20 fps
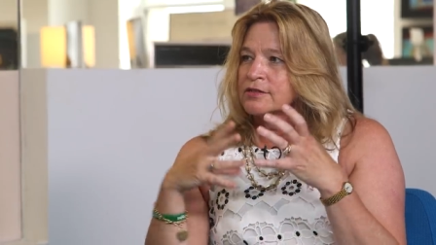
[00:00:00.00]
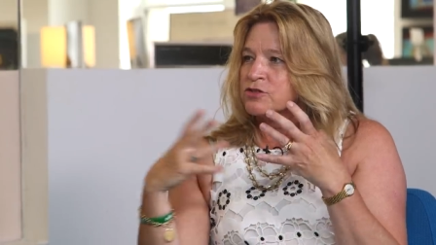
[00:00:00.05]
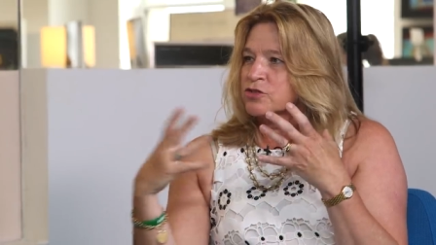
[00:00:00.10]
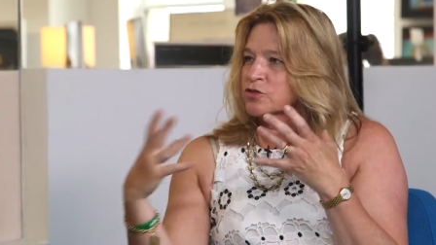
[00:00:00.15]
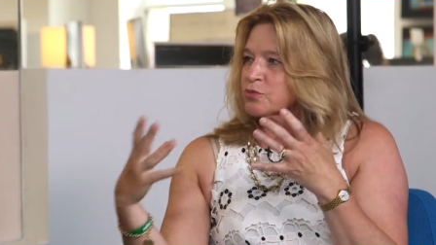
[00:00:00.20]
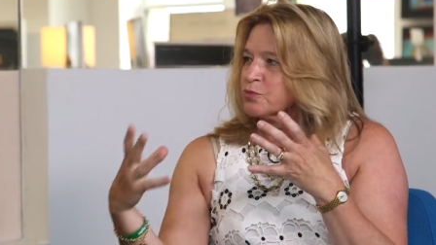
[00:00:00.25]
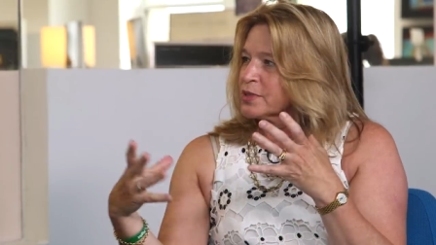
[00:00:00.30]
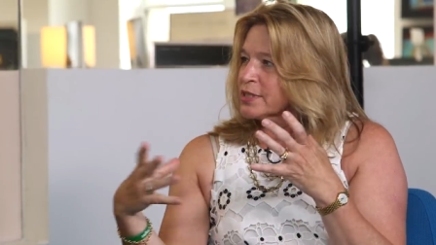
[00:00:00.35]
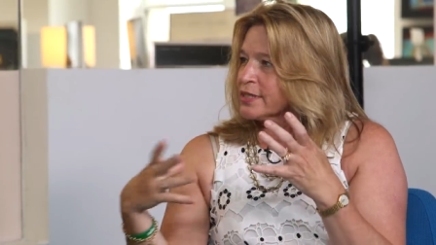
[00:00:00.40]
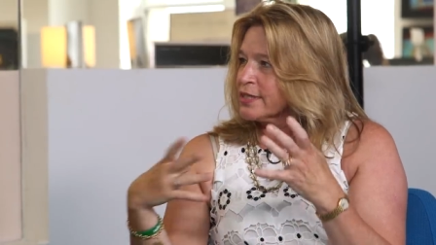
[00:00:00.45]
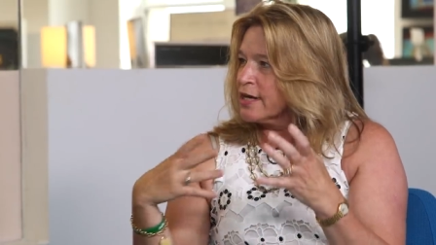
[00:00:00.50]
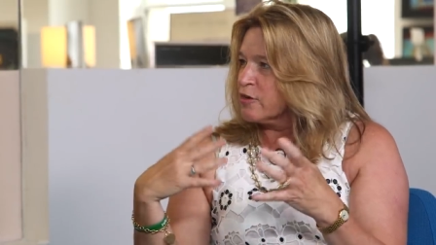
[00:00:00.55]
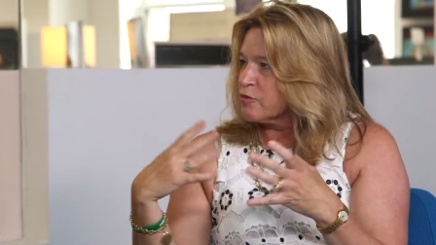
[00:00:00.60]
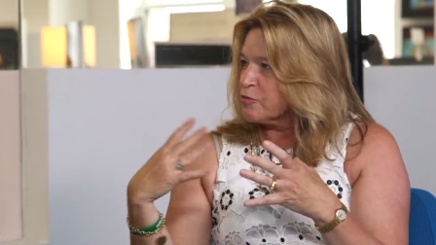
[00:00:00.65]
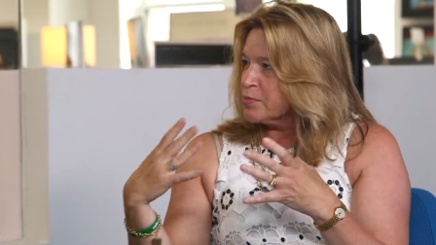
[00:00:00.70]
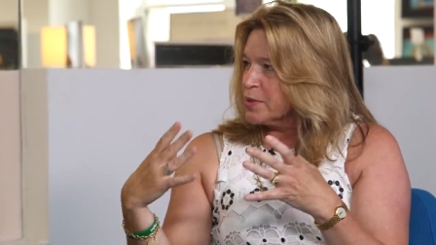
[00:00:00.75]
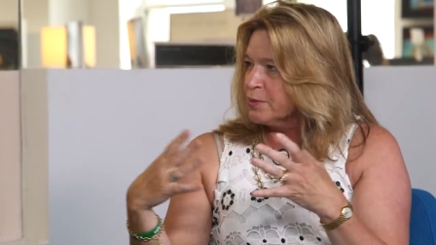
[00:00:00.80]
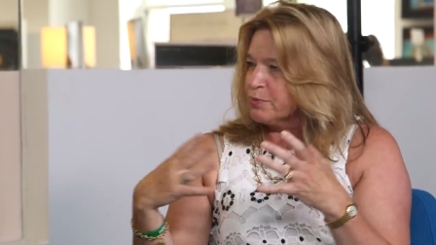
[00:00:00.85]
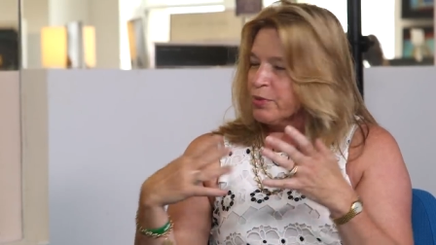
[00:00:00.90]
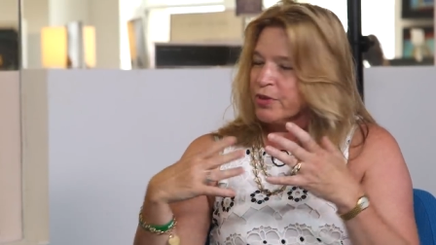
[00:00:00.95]
To really
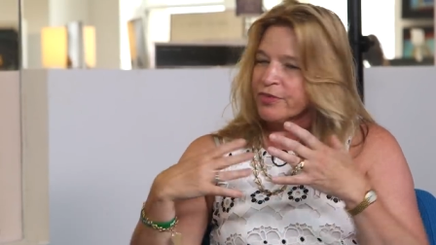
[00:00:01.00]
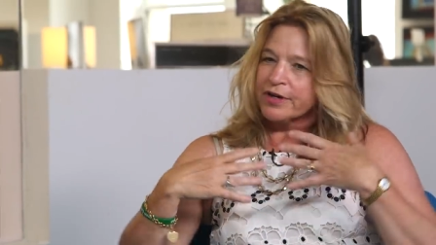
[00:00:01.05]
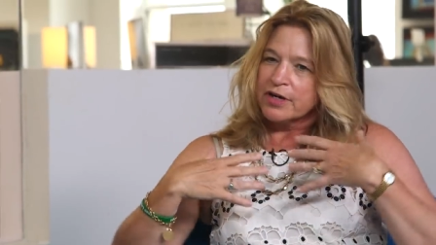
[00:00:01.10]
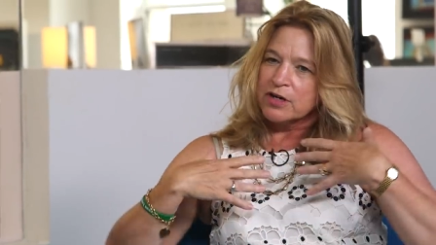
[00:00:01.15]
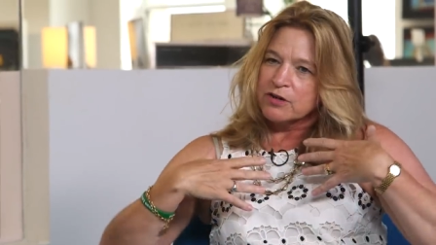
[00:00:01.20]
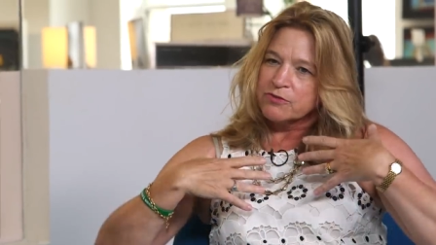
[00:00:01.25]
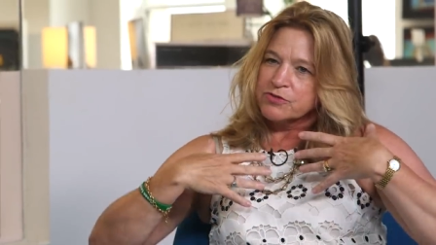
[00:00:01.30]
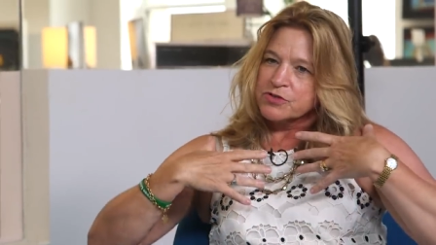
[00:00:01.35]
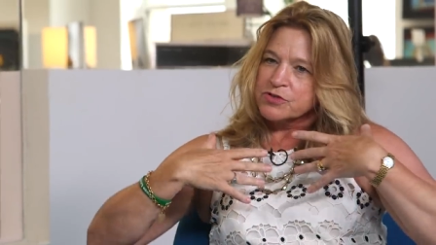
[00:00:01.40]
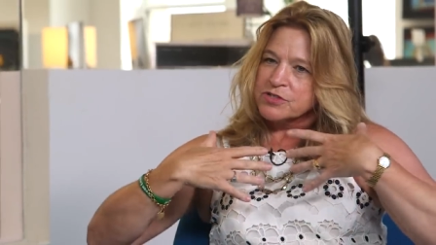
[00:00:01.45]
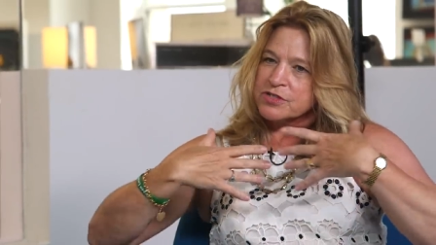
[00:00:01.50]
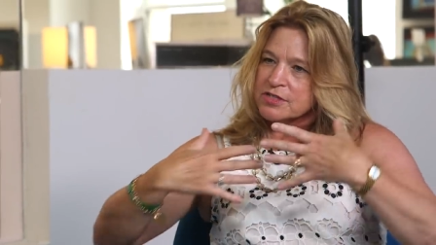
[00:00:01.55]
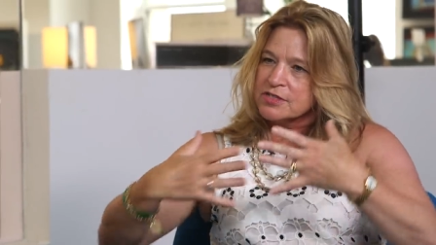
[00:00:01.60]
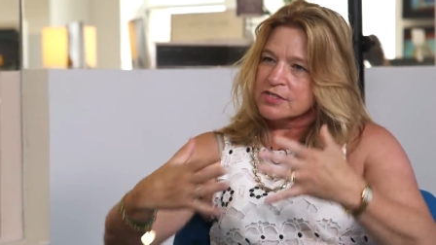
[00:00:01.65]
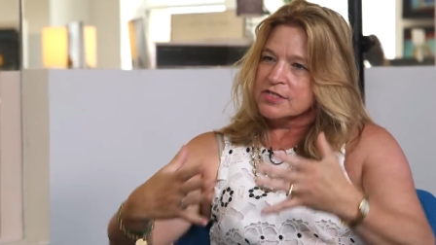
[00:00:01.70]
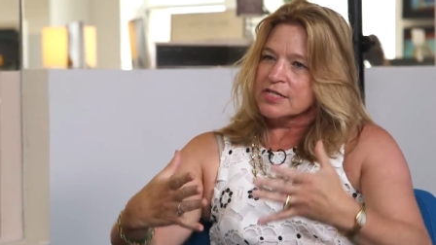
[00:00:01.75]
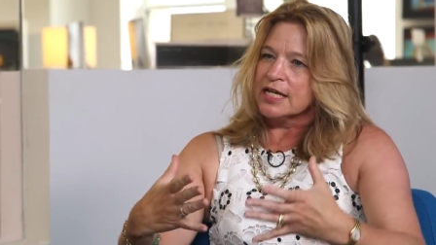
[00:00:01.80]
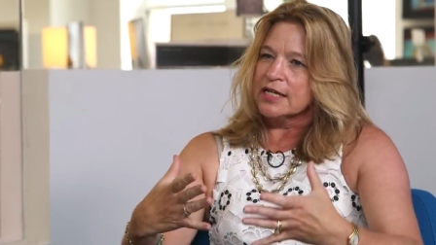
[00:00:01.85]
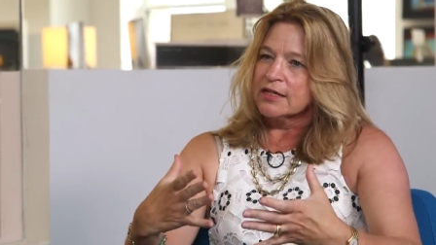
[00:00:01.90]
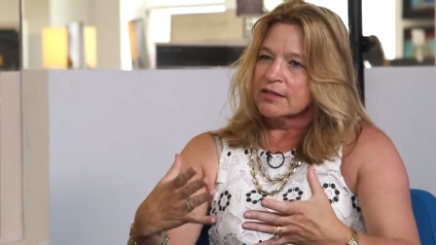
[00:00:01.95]
have people there for
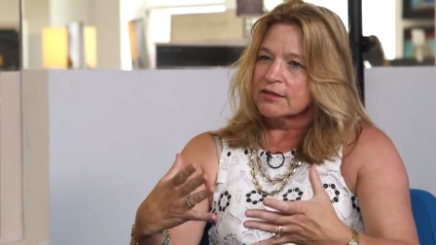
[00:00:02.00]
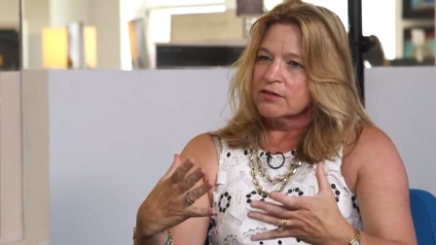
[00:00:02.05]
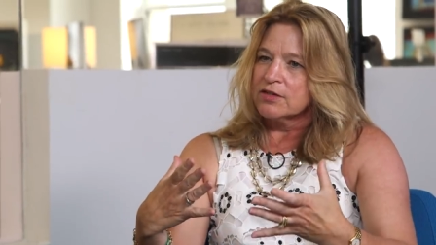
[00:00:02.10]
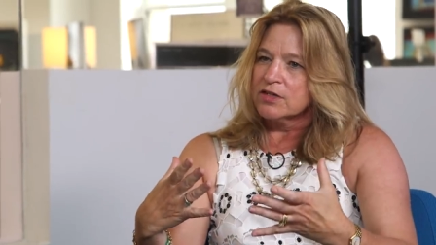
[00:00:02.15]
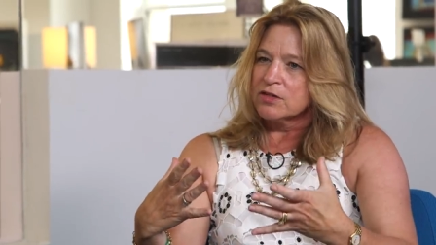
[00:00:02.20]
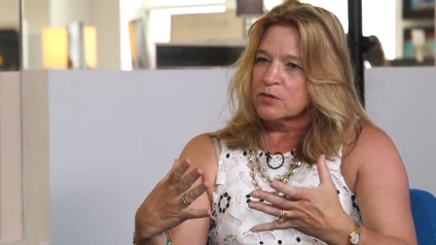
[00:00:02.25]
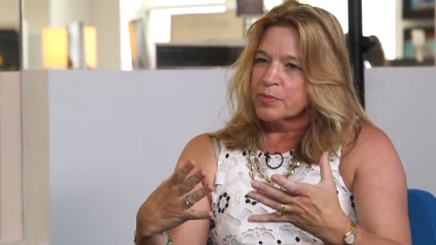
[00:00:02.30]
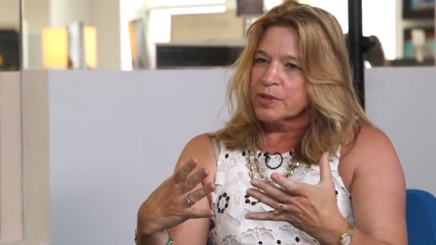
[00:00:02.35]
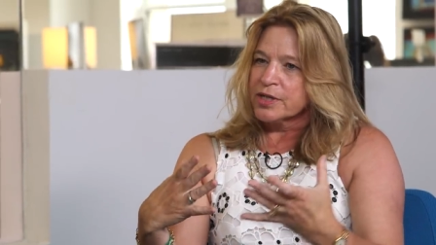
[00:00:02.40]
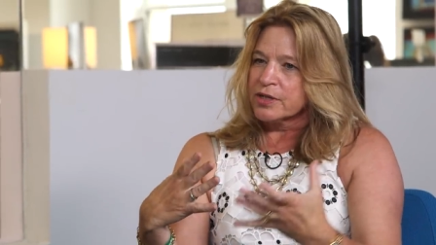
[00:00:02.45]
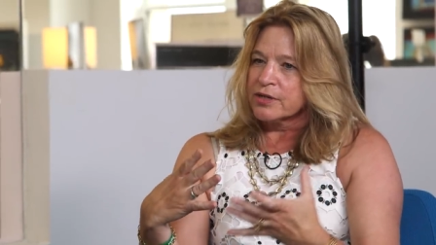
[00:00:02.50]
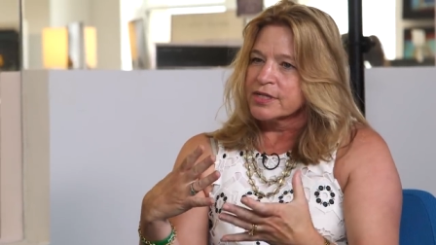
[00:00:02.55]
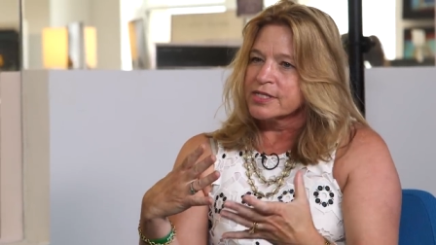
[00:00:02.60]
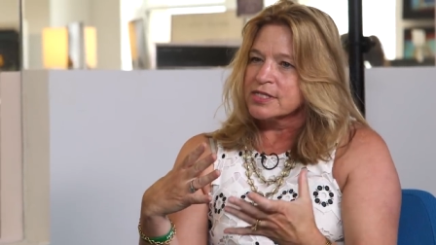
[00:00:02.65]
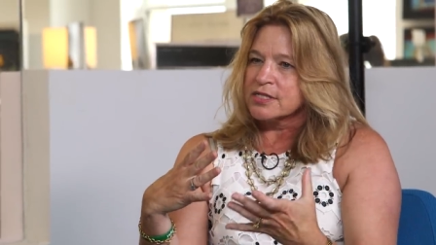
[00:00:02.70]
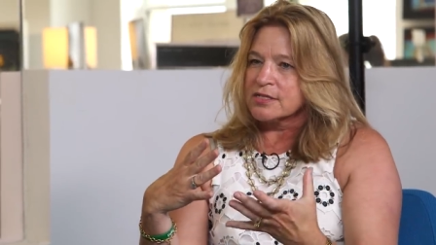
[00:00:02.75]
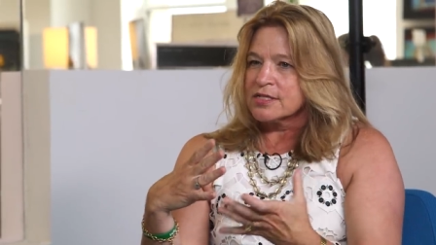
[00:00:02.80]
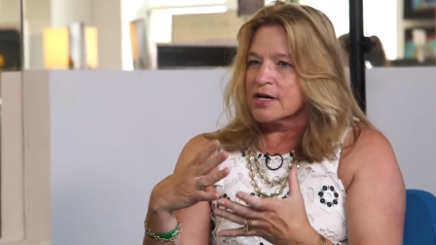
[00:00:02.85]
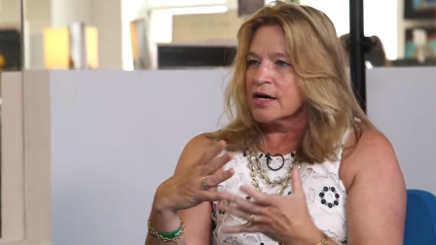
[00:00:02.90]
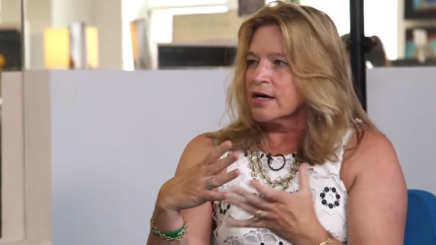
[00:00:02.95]
sustained long
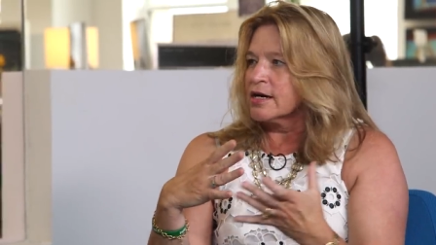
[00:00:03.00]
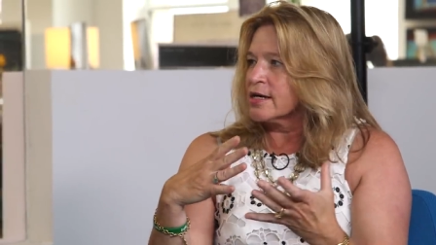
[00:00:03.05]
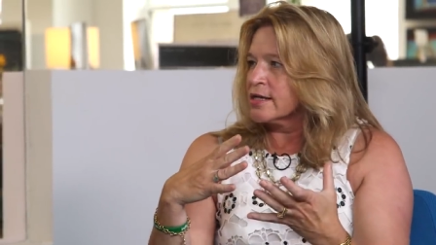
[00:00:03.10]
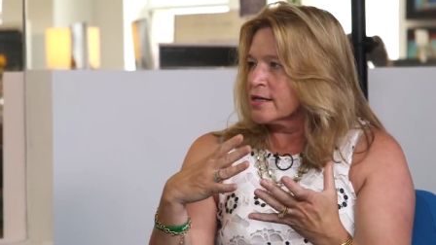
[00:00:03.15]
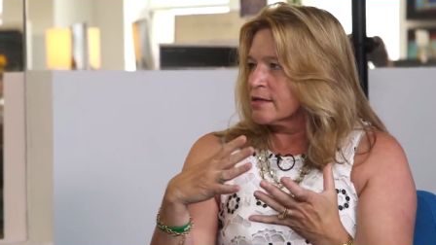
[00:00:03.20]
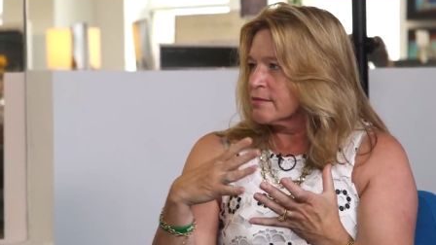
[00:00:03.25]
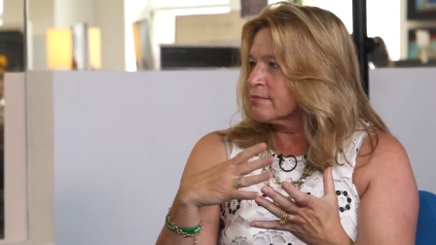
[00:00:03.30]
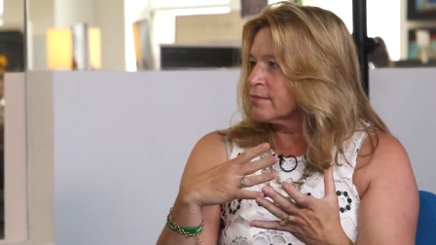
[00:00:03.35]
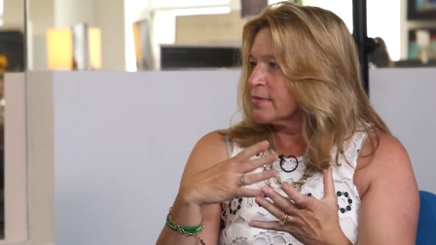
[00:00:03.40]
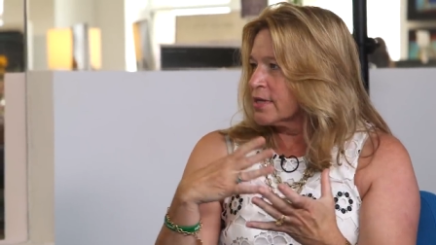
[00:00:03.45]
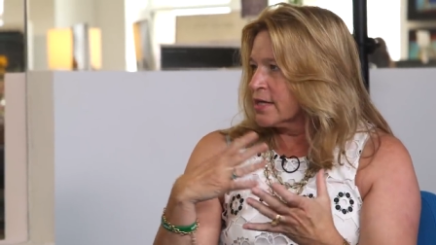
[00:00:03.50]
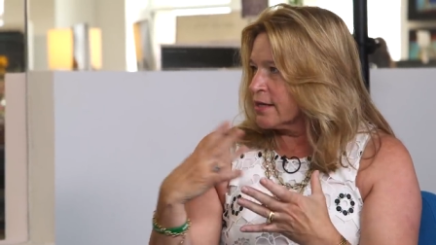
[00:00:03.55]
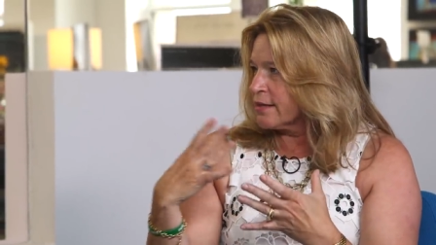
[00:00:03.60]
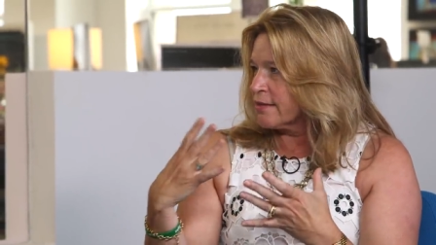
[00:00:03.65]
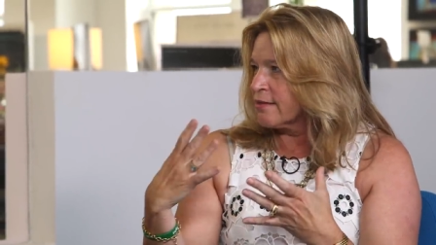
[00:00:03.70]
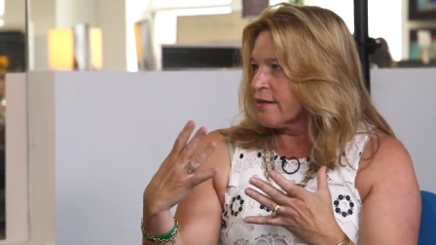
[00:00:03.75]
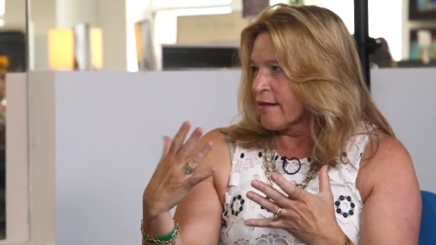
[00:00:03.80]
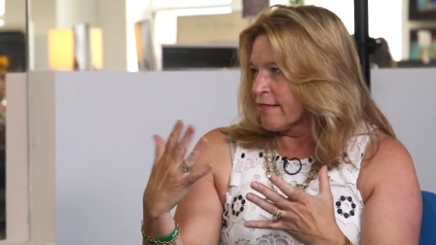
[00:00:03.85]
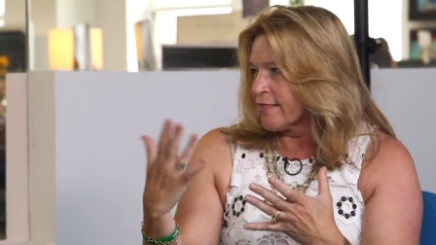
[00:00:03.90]
periods of time, I,